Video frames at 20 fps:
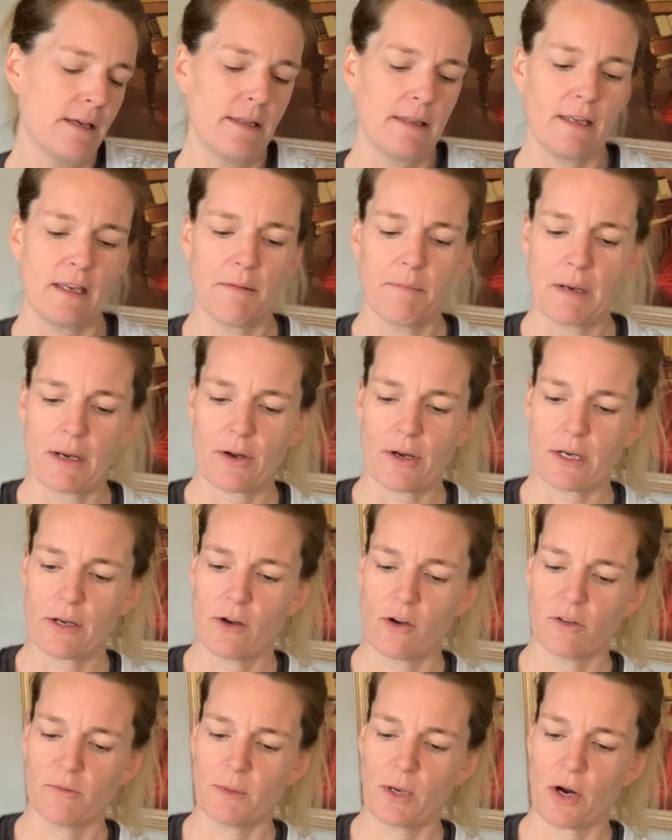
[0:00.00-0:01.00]
the American
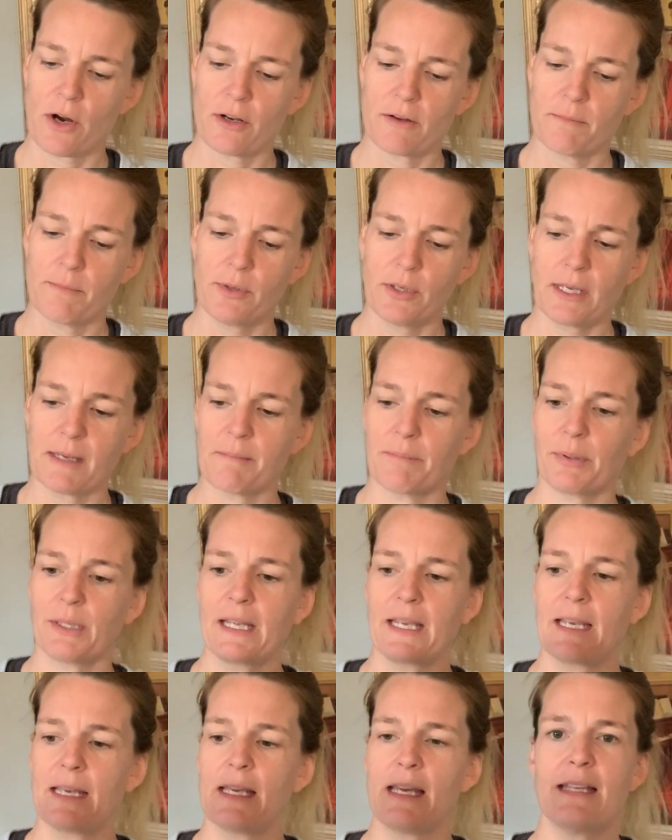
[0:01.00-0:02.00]
Home Garden Book and
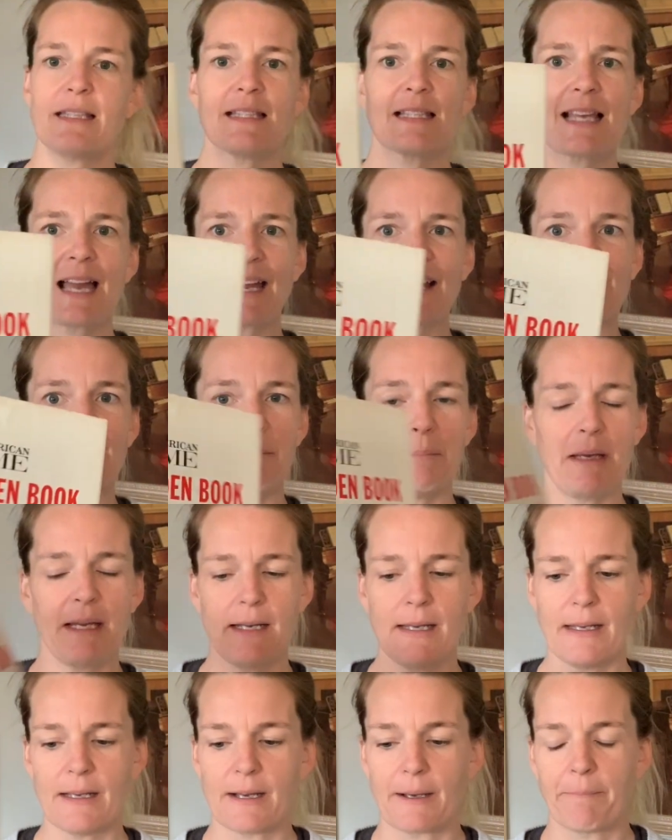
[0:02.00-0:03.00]
Plant
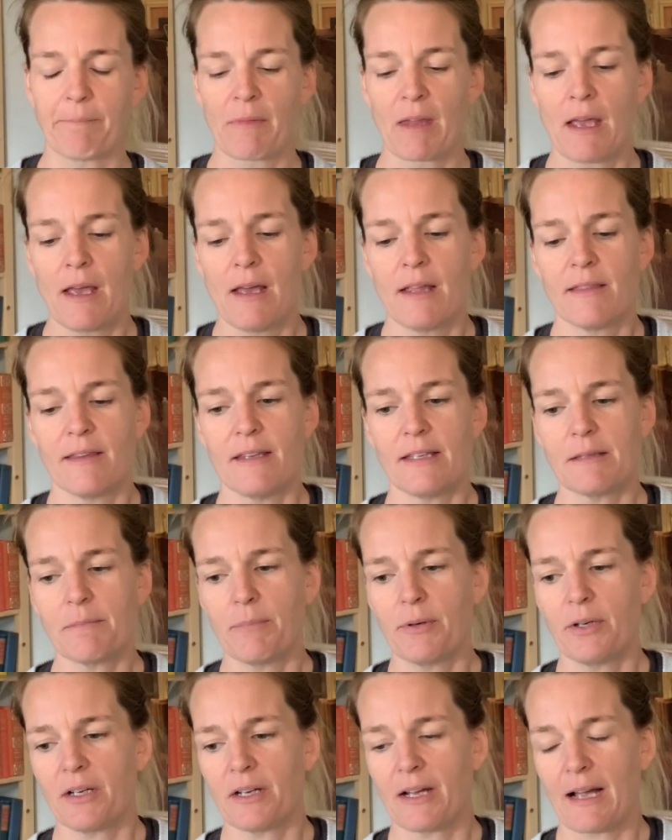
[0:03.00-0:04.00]
Encyclopedia. This
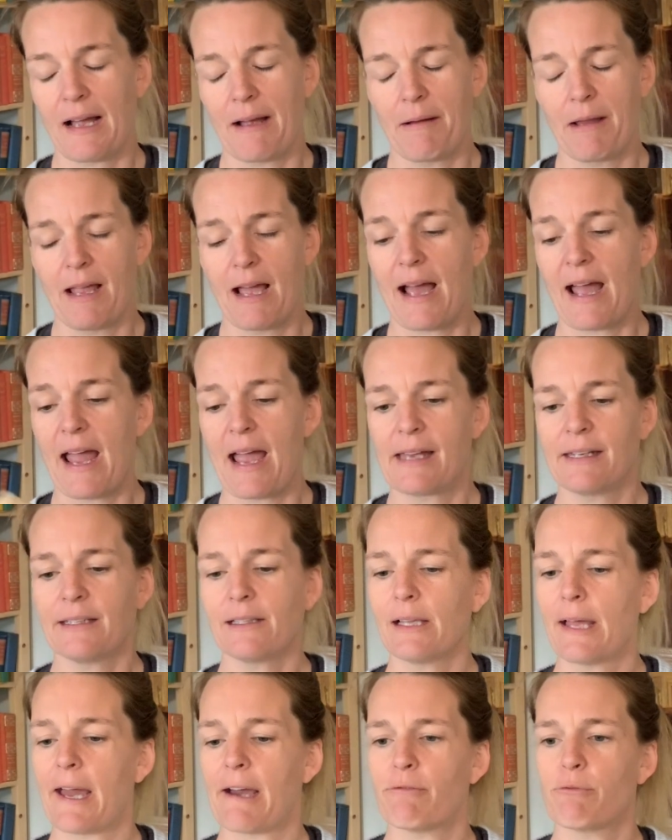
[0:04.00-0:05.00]
book, I had to
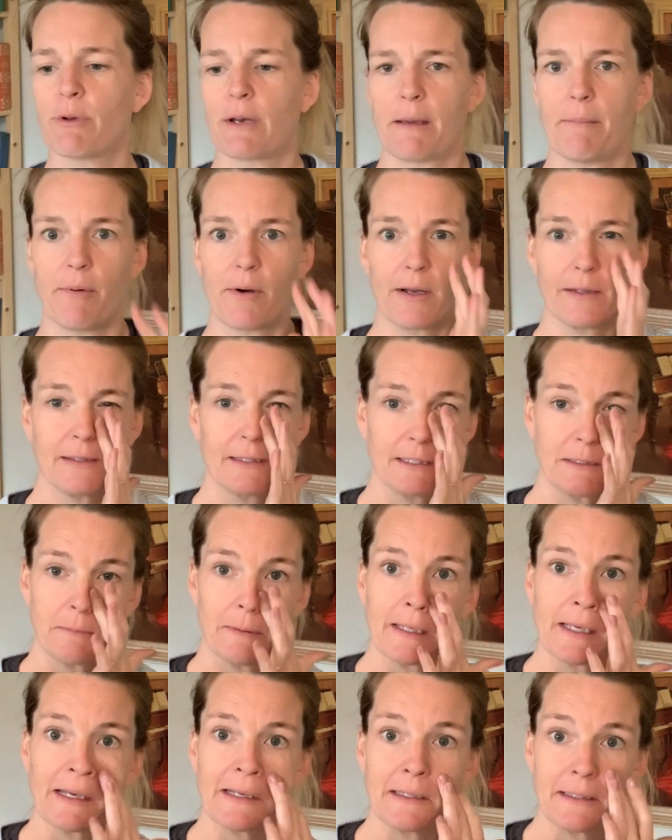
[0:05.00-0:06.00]
laugh when I bought this
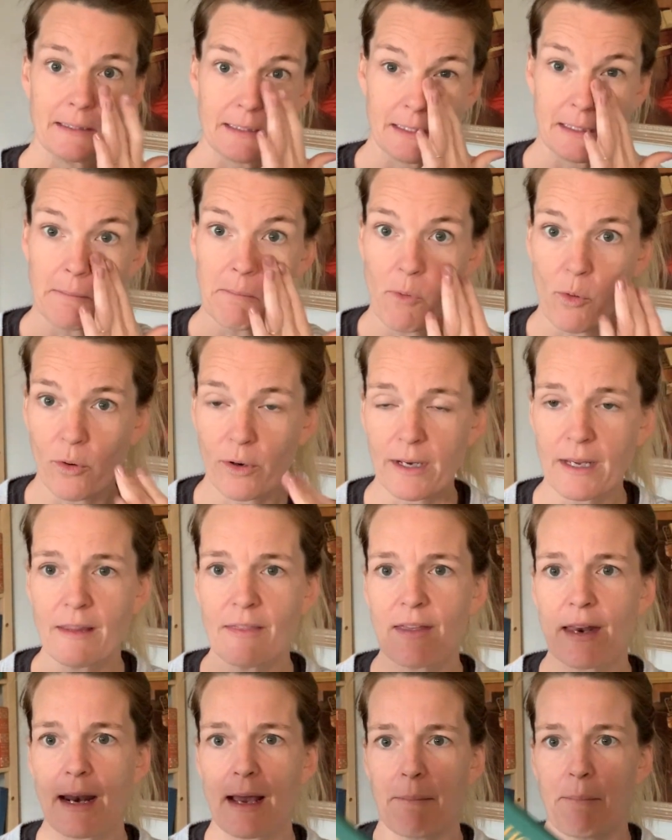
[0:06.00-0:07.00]
because the morning
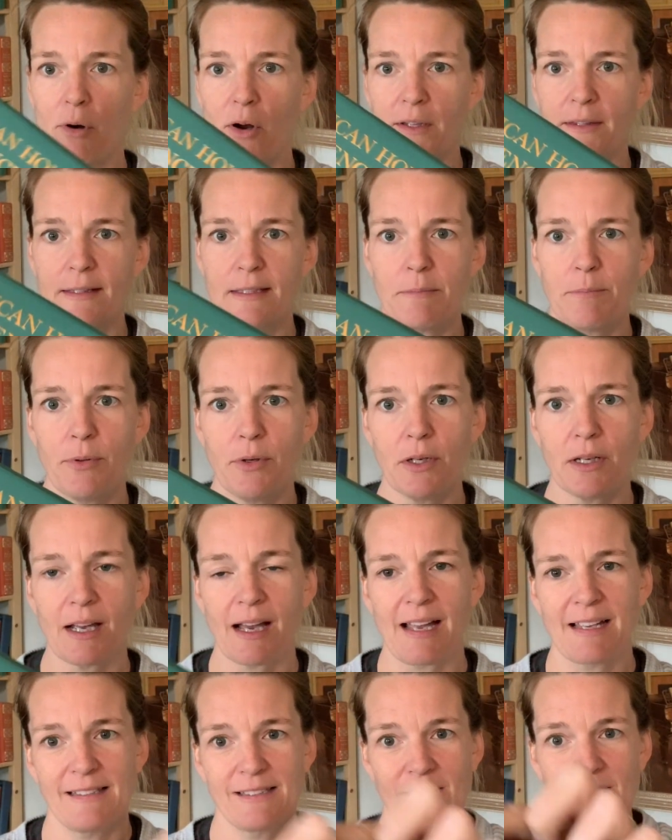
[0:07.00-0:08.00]
that I bought this book,
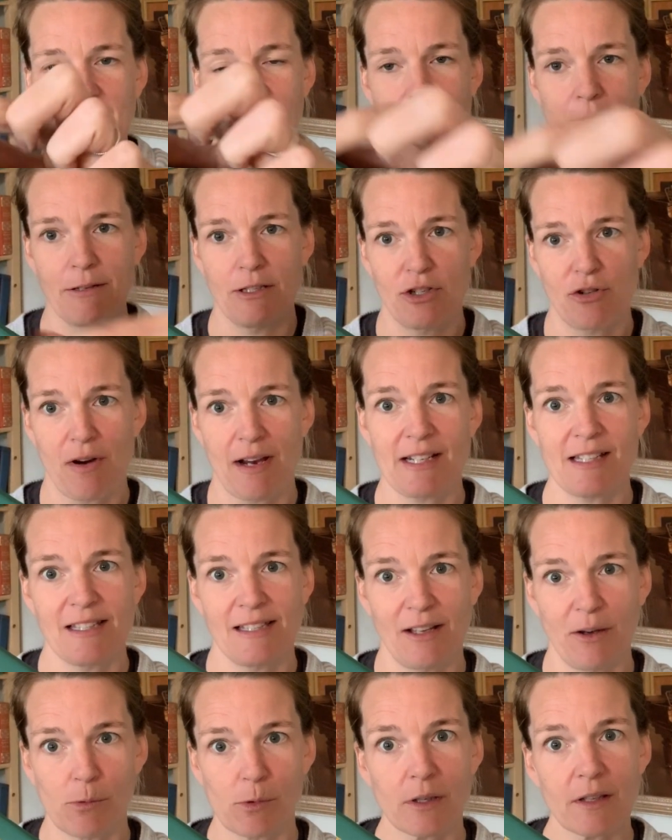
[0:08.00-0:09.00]
I tried to
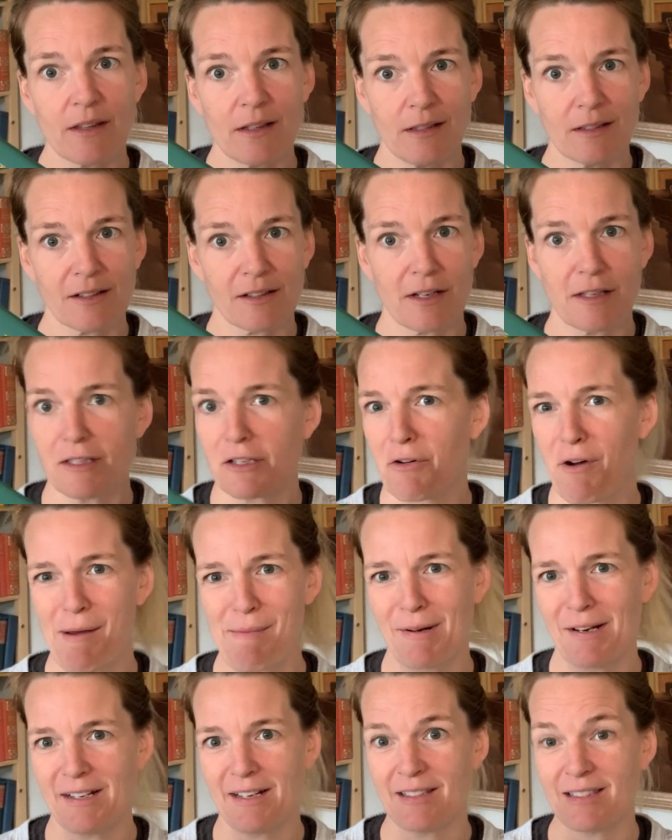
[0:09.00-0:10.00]
sell one of these on Instagram
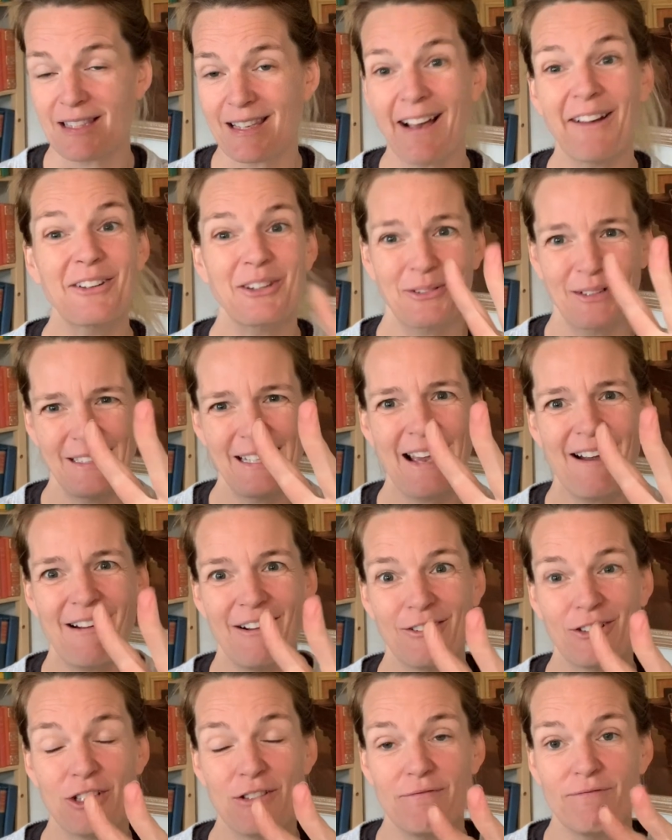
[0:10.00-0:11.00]
and it didn't sell. So I now
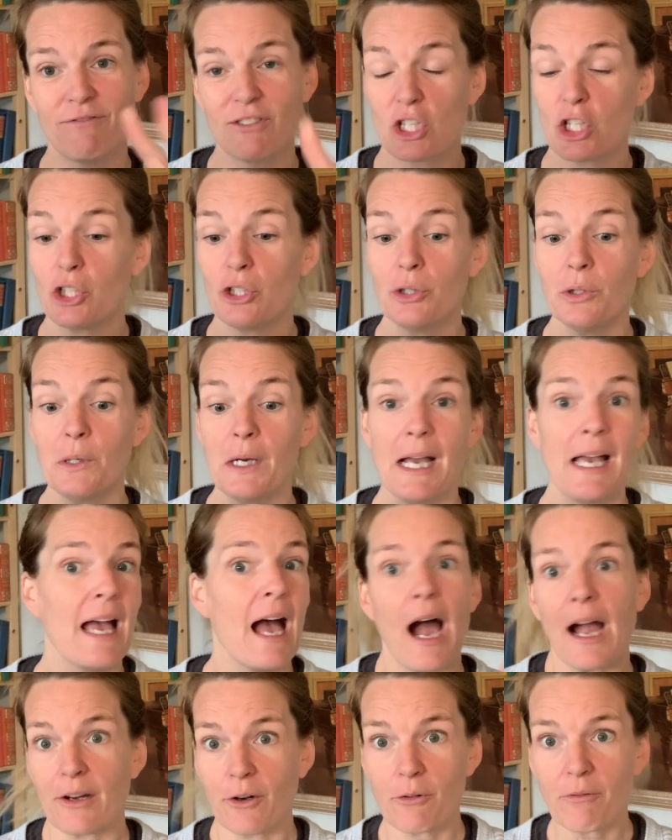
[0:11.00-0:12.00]
have two.
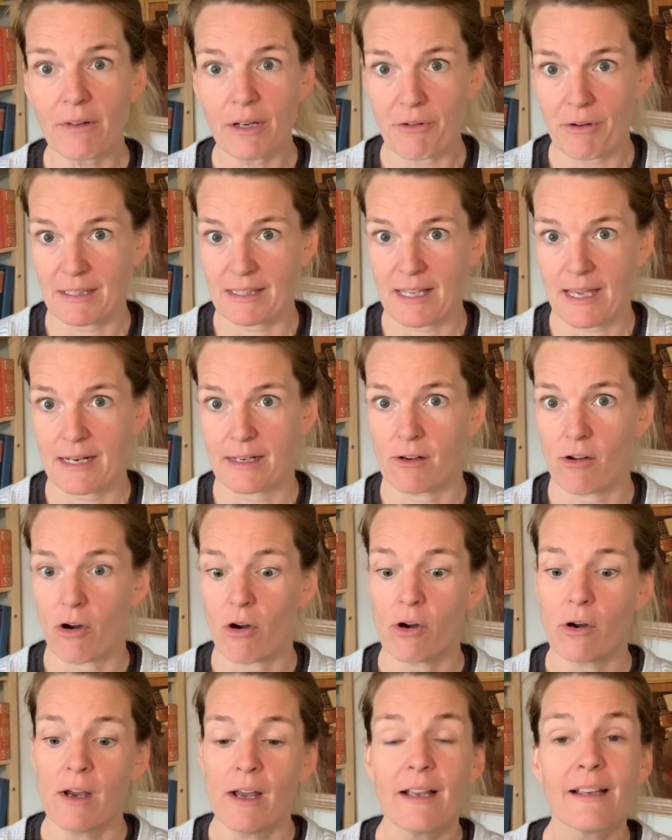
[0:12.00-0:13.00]
I don't regret that at
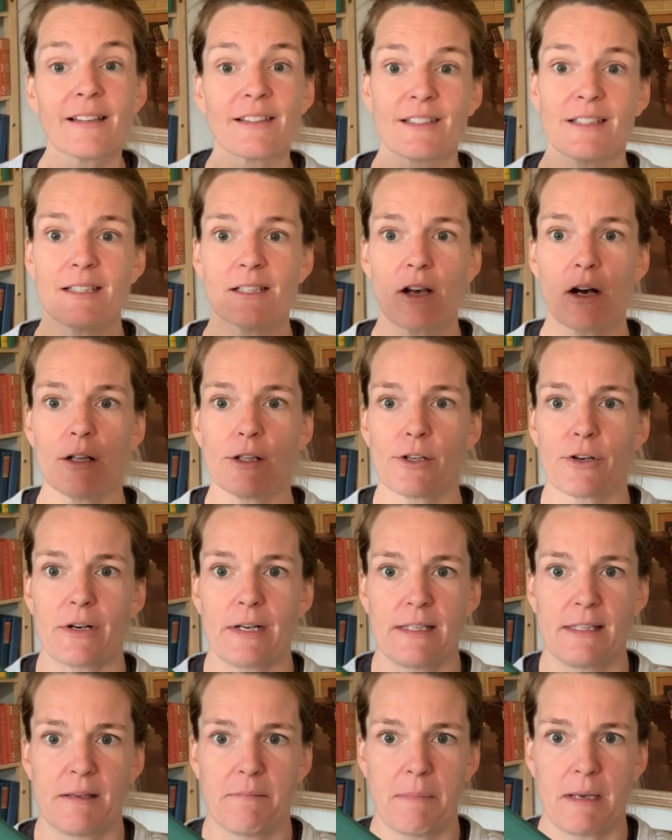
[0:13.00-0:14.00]
all because this color
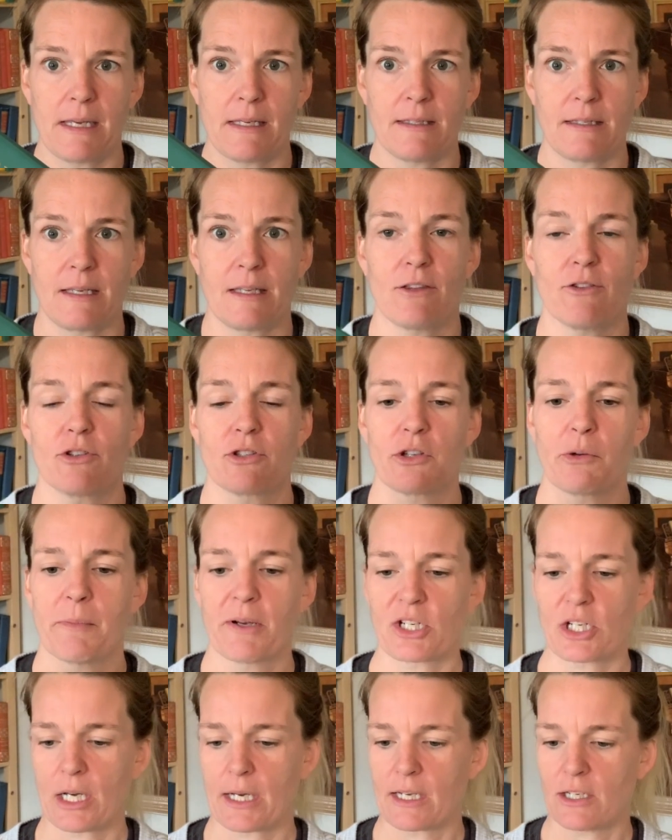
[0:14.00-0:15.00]
is amazing. There's so
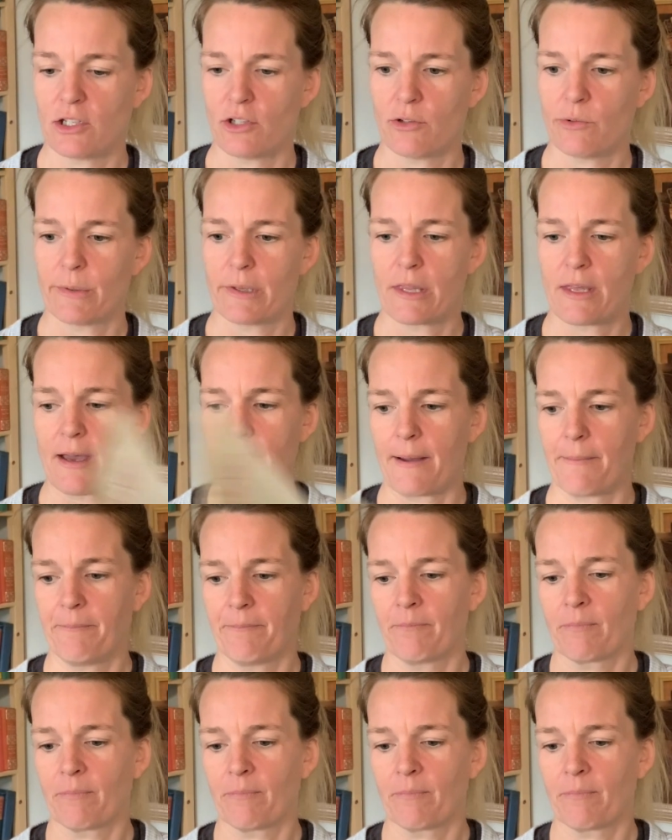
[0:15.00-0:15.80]
much I can do with that.